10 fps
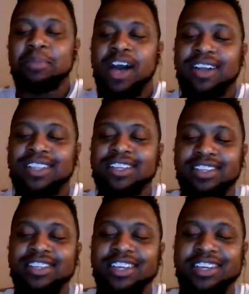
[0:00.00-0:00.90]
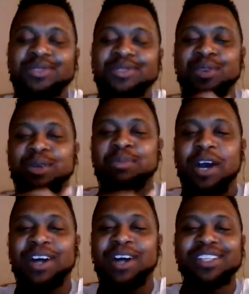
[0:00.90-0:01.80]
a baller. Yeah, he's a
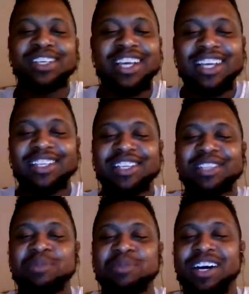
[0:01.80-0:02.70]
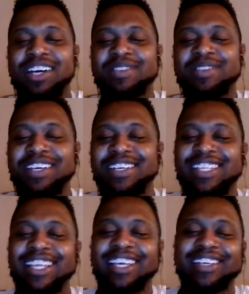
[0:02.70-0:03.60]
real baller. Yeah, LeBron.
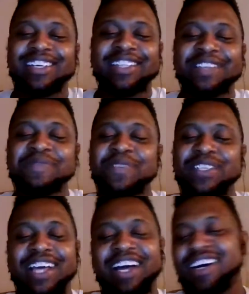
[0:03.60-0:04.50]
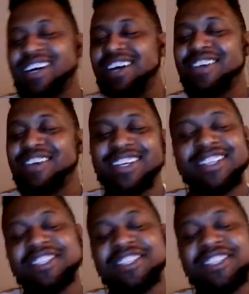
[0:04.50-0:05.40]
Yeah. But I don't
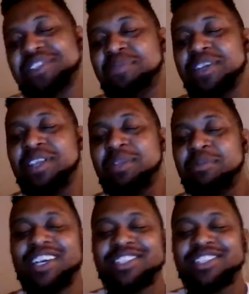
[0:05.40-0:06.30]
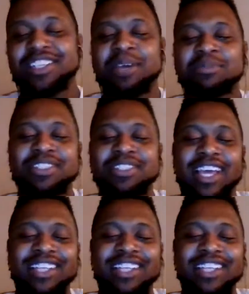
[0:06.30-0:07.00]
know. LeBron should have kept his